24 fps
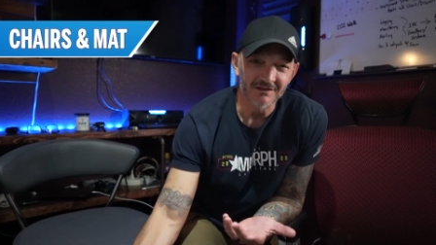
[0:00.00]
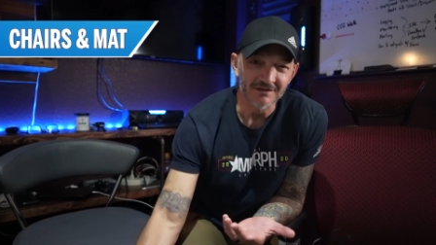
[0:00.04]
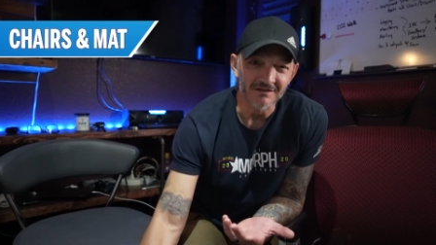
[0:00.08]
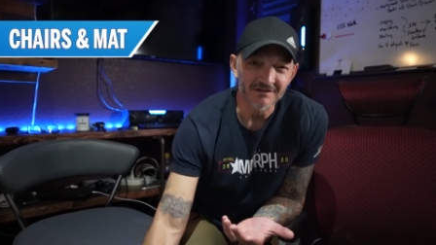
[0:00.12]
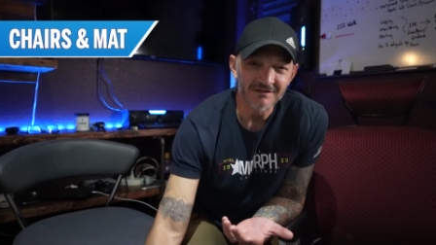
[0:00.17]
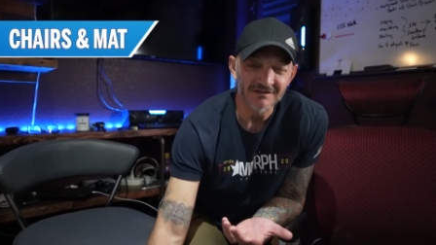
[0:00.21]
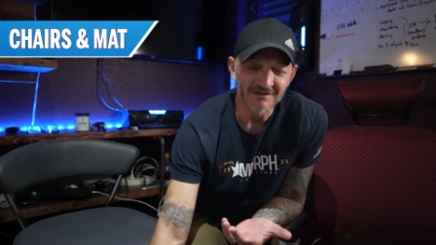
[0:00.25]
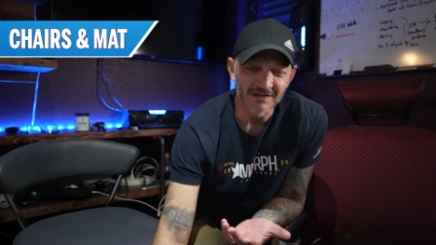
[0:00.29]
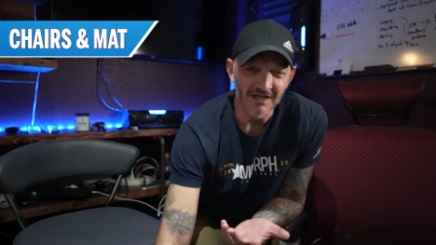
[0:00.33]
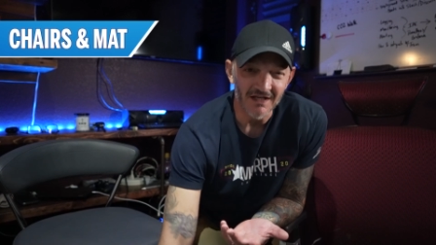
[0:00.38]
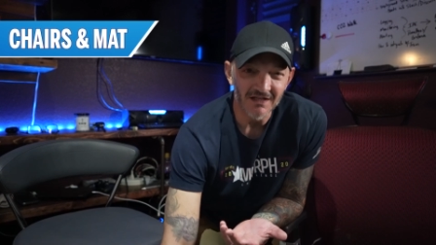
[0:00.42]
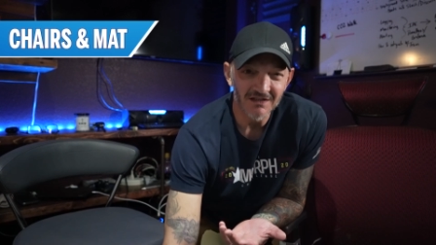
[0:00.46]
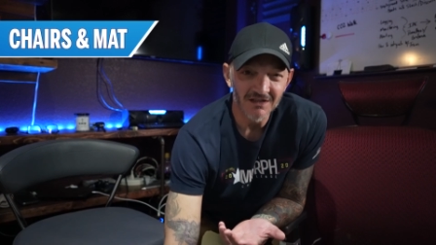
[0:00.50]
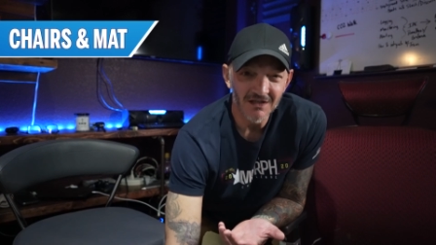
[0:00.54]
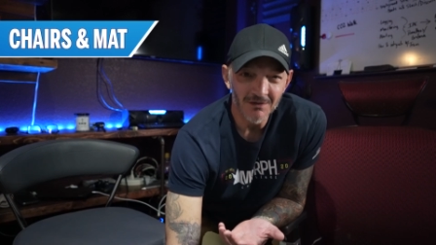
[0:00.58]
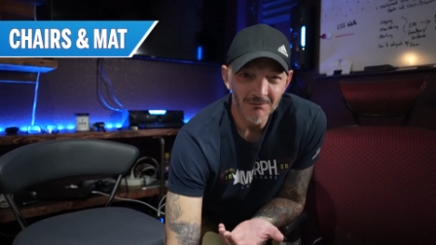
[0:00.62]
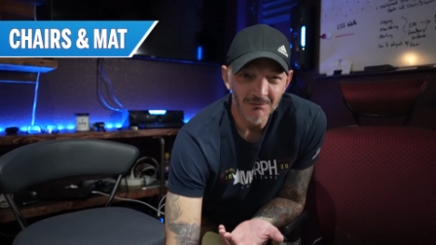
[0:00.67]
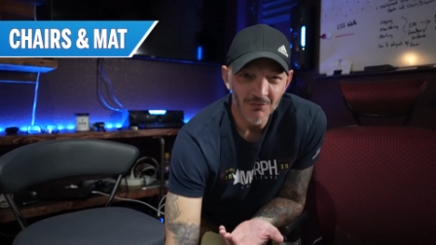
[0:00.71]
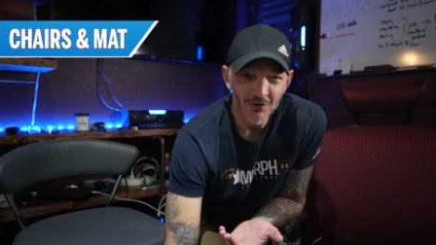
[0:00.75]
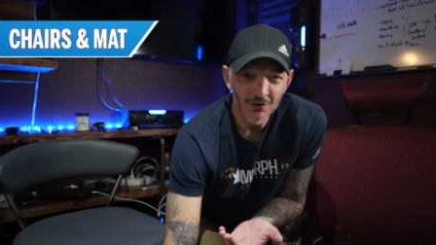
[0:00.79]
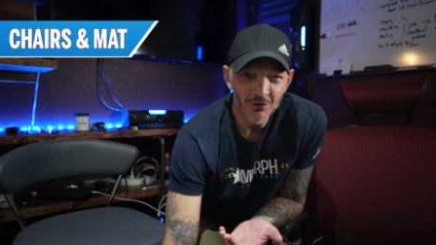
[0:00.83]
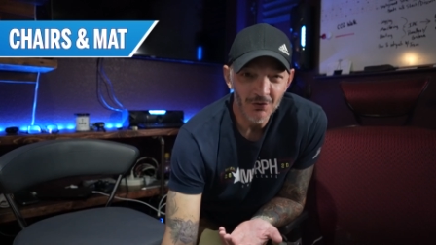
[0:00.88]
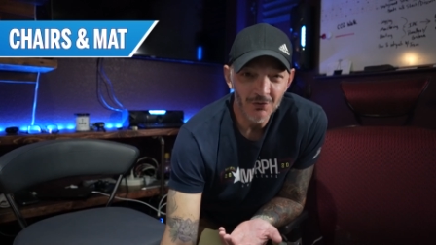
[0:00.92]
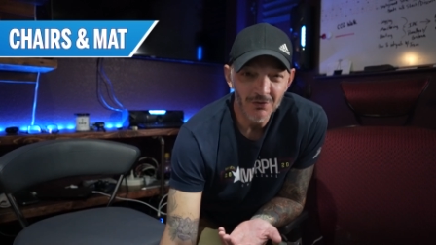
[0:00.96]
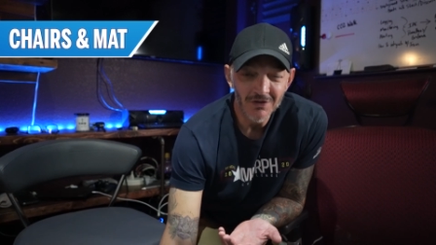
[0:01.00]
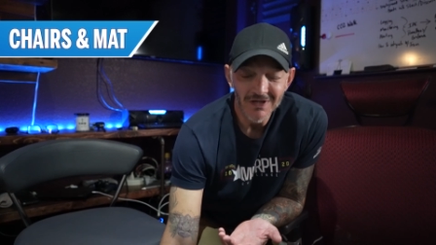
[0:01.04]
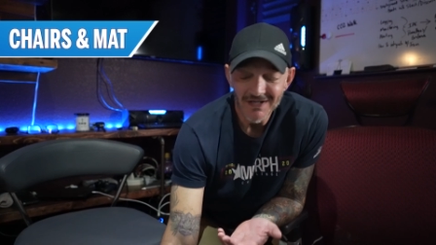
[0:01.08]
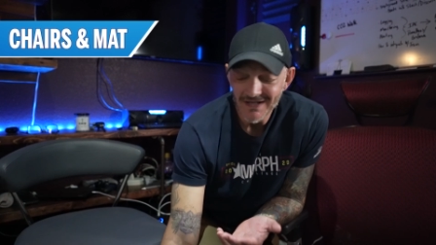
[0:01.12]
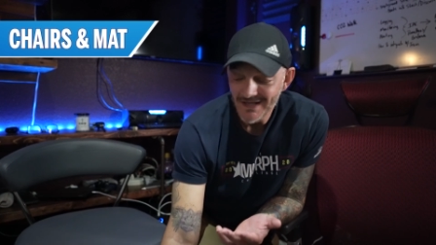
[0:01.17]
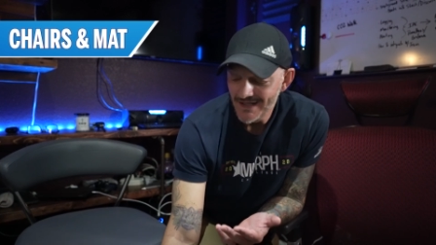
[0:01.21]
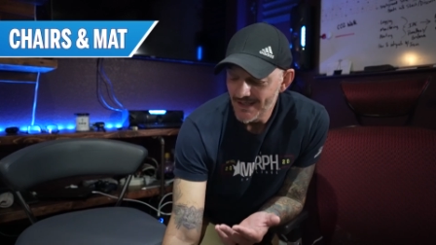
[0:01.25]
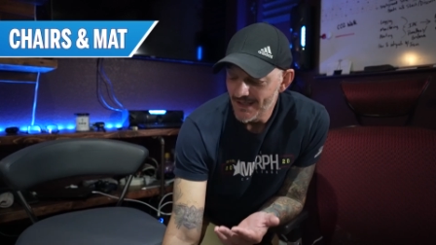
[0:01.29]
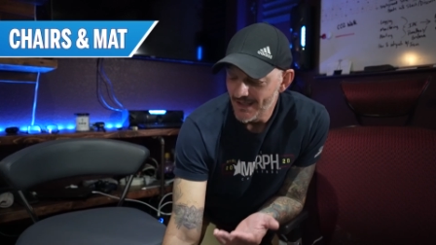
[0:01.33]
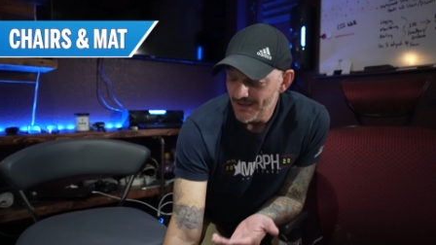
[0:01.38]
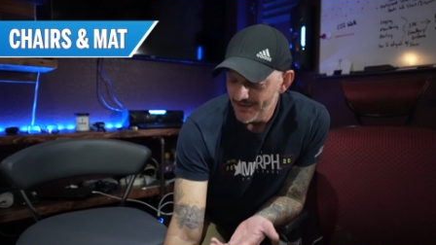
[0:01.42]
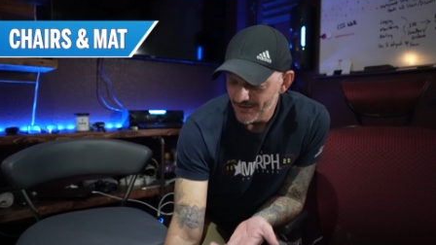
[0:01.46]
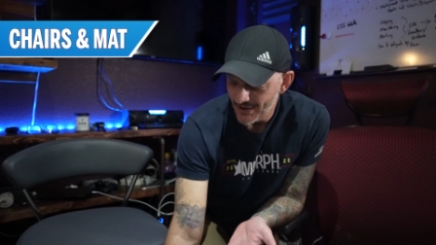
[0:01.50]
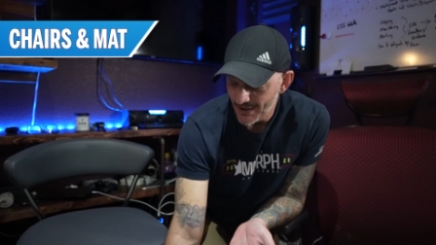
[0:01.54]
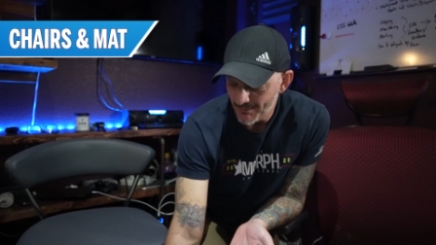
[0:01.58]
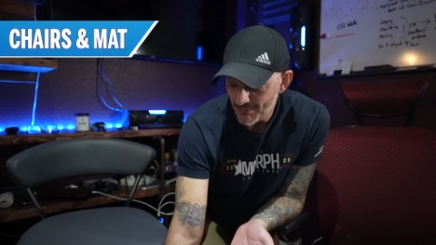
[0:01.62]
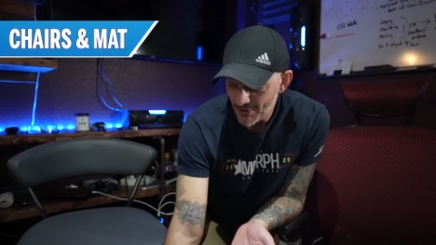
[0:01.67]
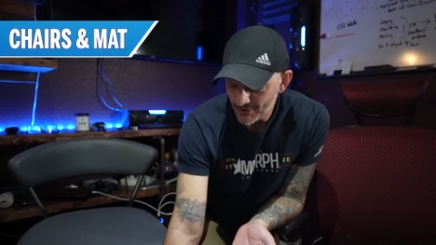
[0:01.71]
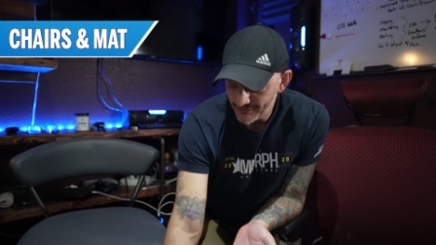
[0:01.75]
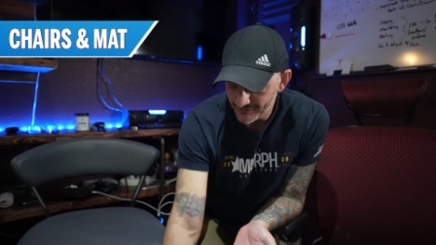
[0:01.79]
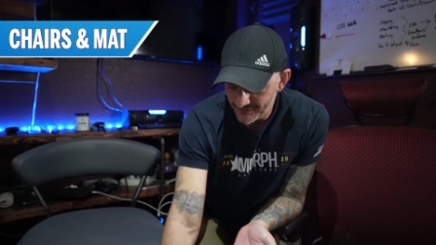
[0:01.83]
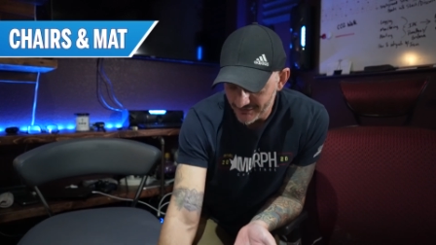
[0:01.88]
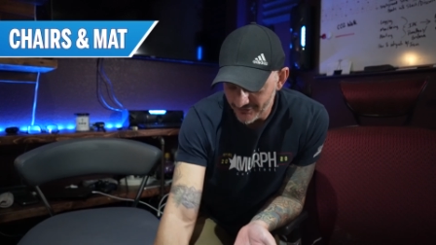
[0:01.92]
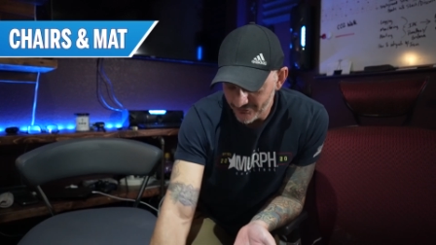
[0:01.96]
in stand-up mode. And I
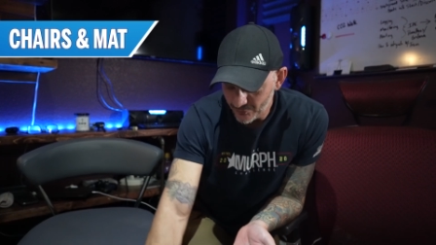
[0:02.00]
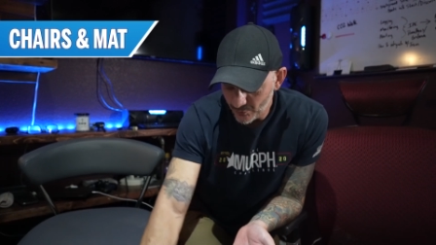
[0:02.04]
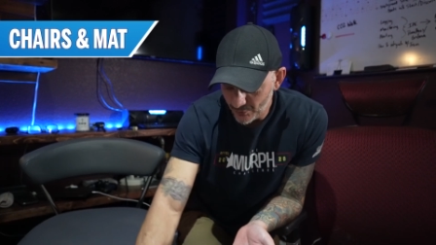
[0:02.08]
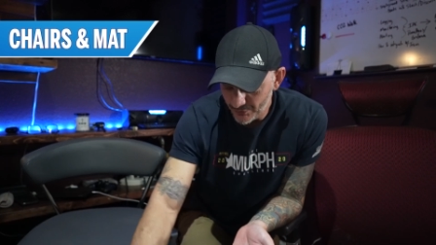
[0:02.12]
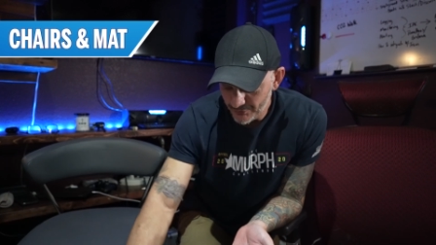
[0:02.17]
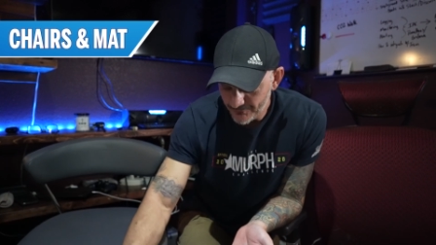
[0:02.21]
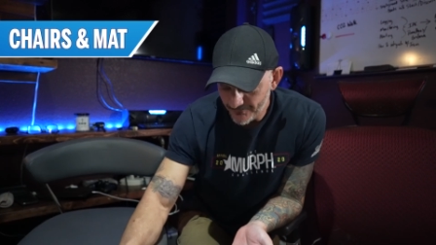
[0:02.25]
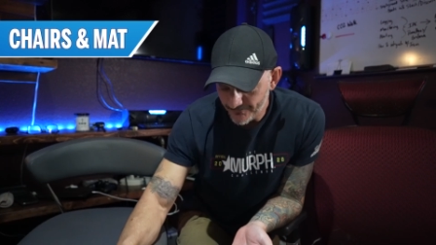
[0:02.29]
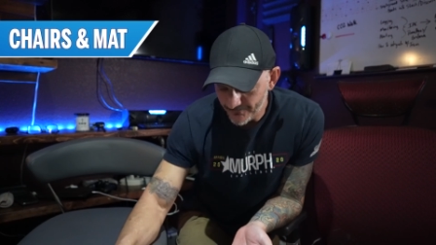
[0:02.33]
bought this one